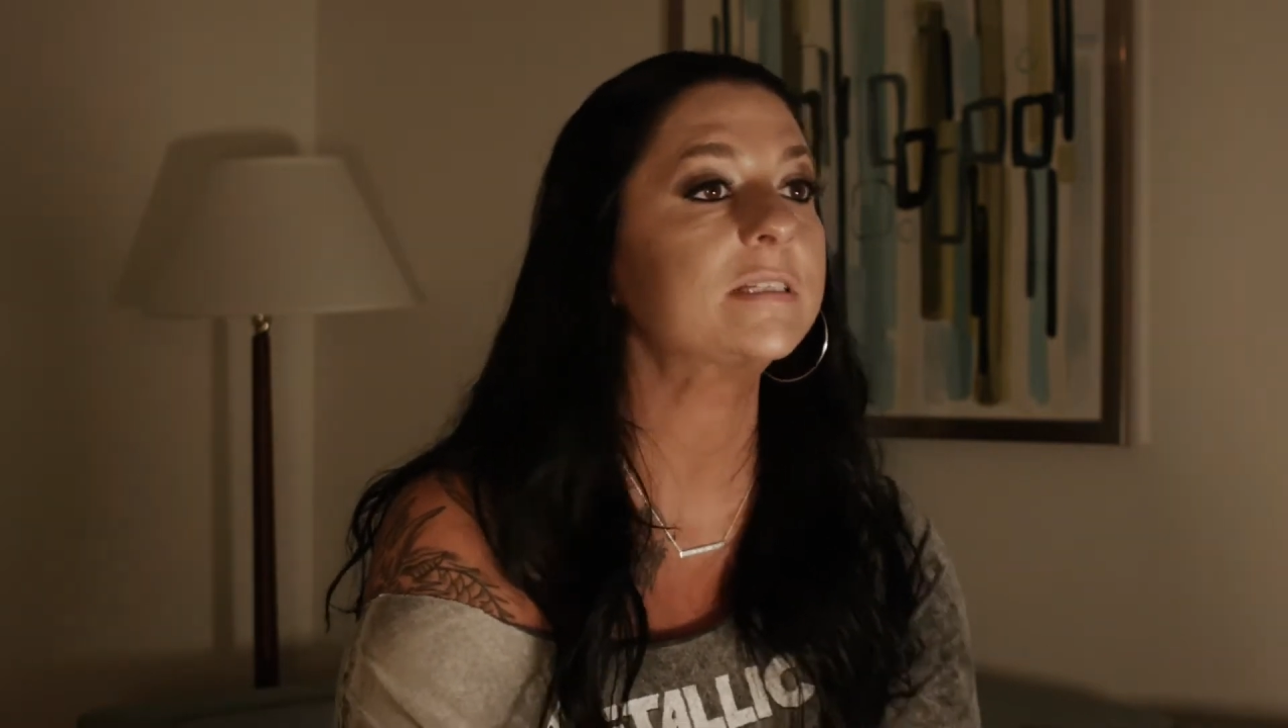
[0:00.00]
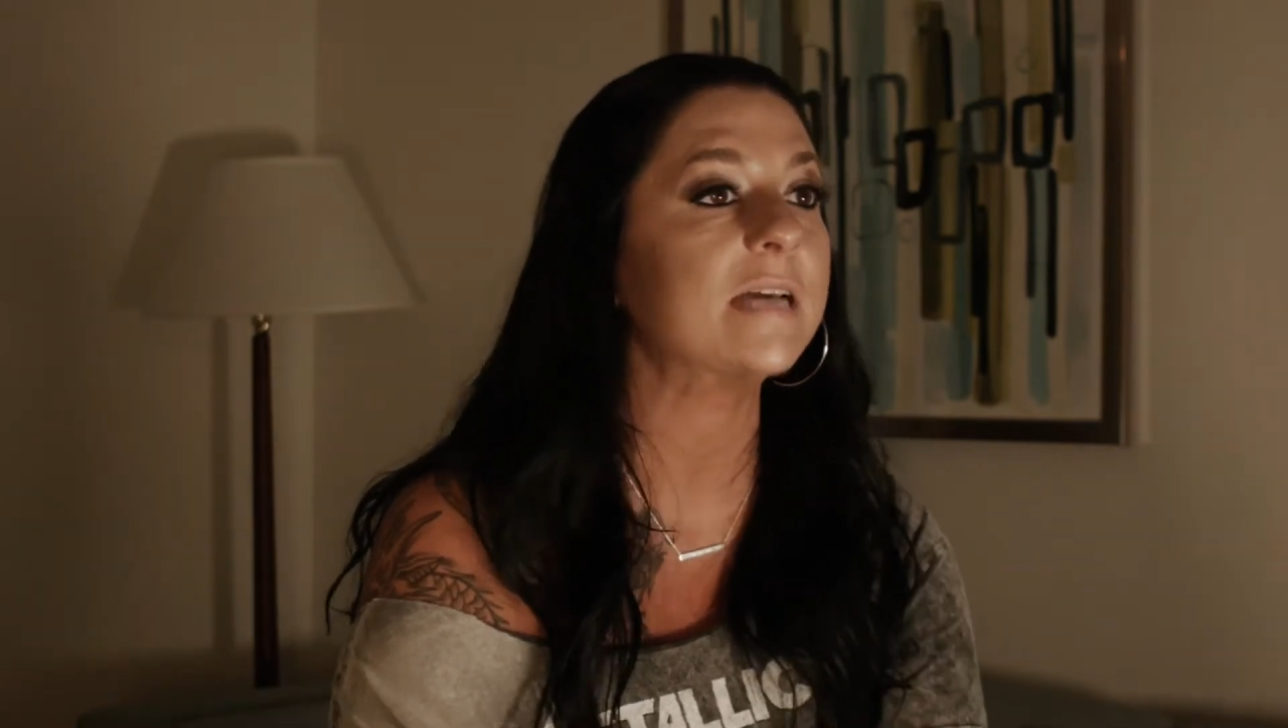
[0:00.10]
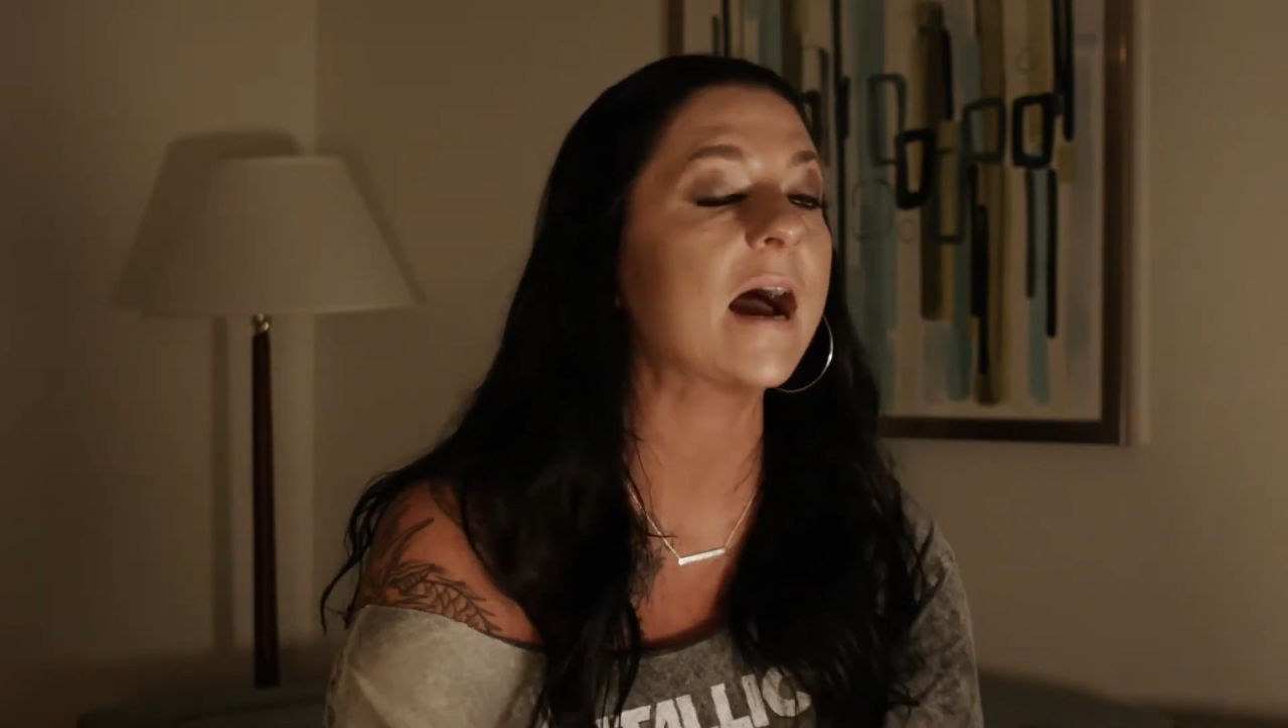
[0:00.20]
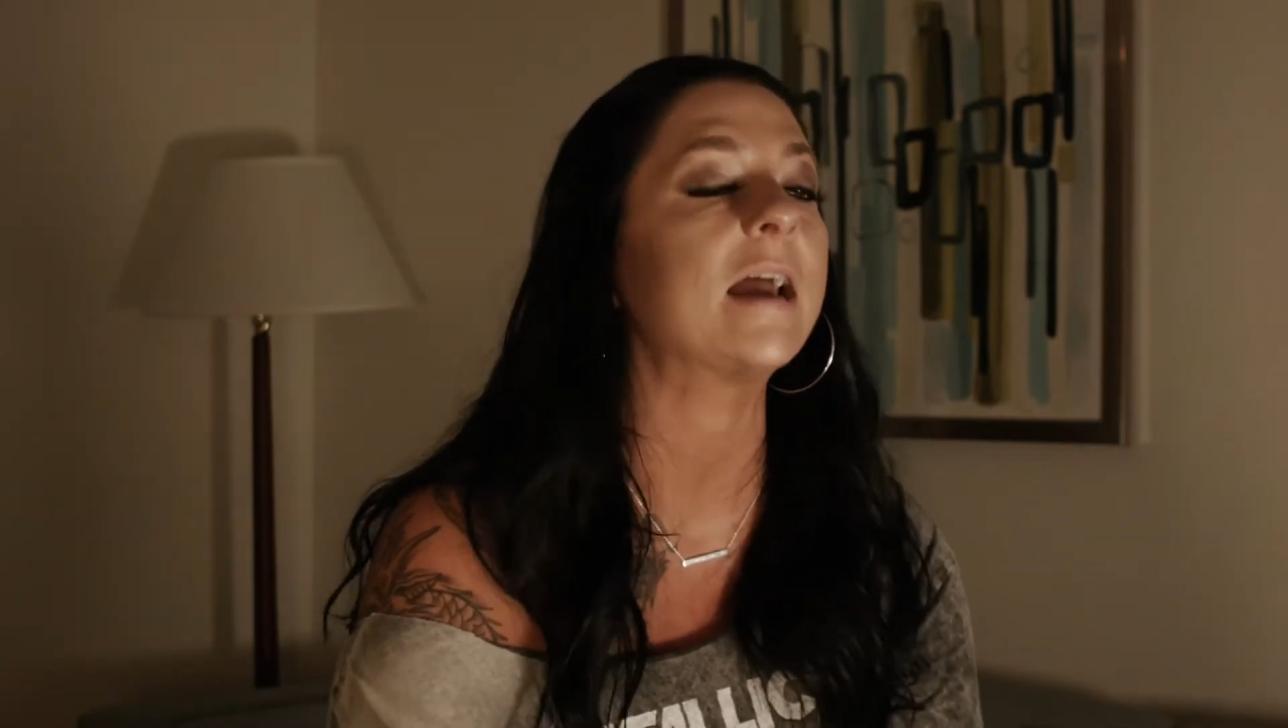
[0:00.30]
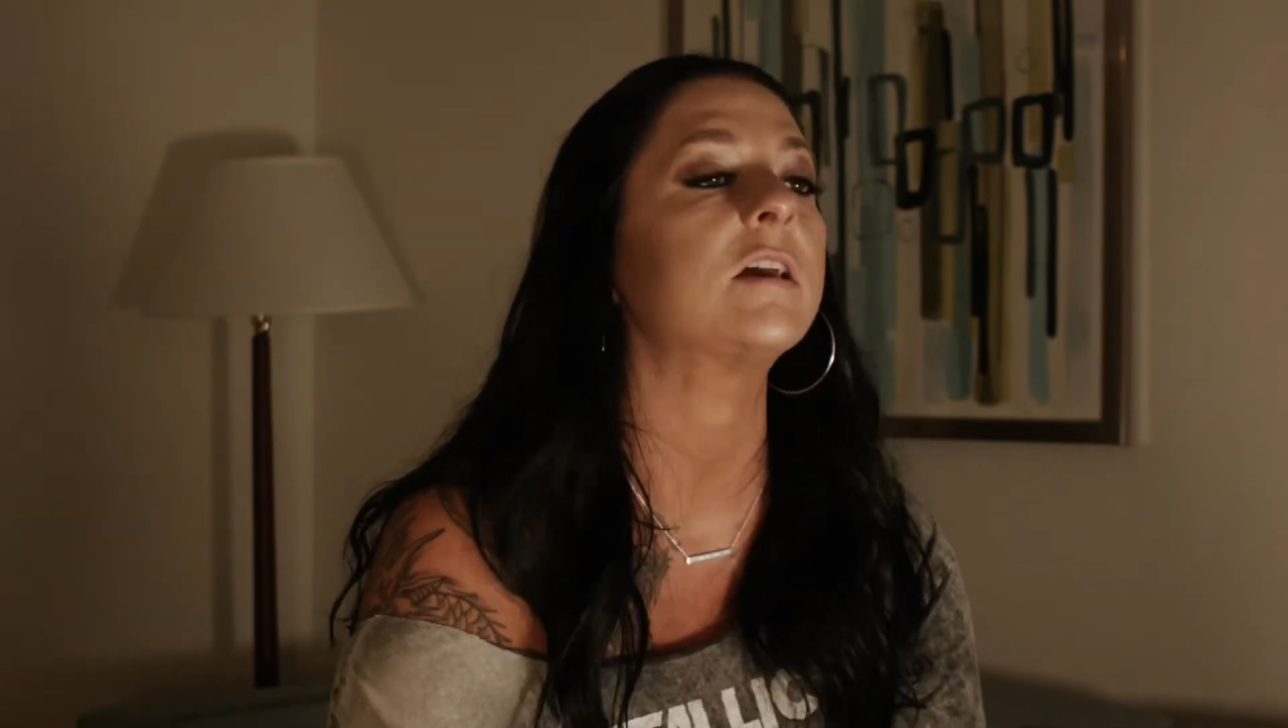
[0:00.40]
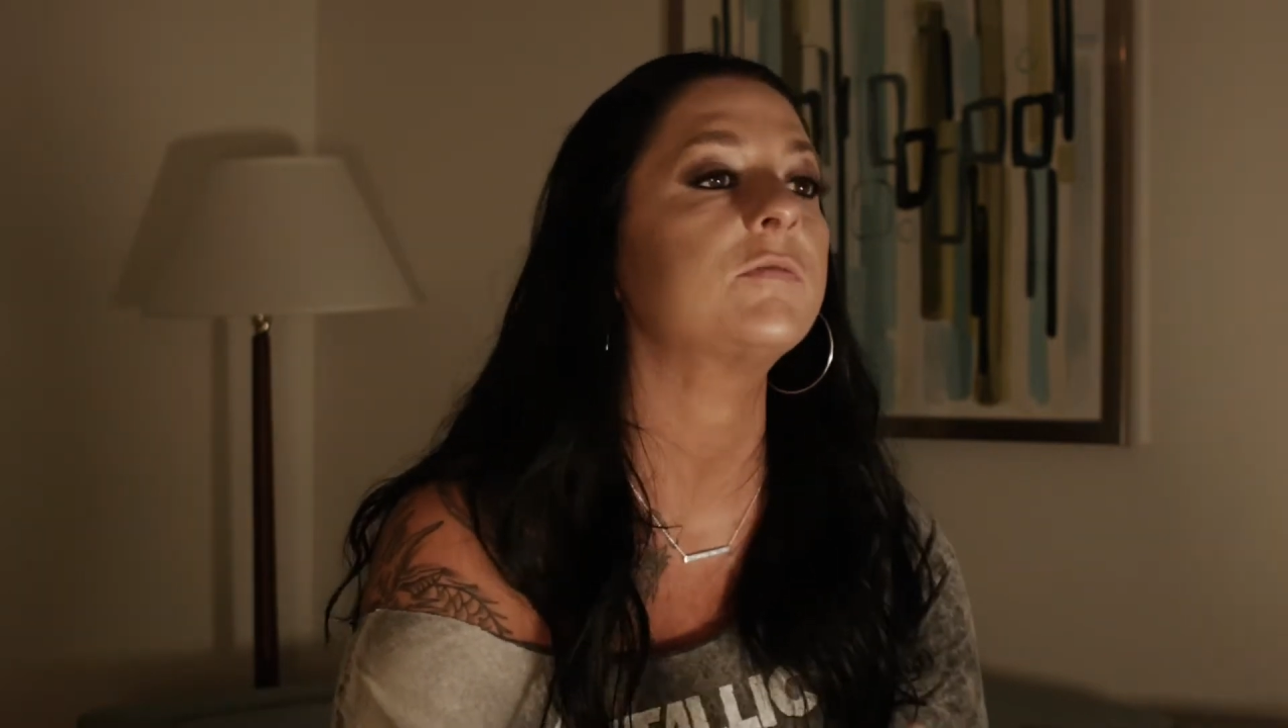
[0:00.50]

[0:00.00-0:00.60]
die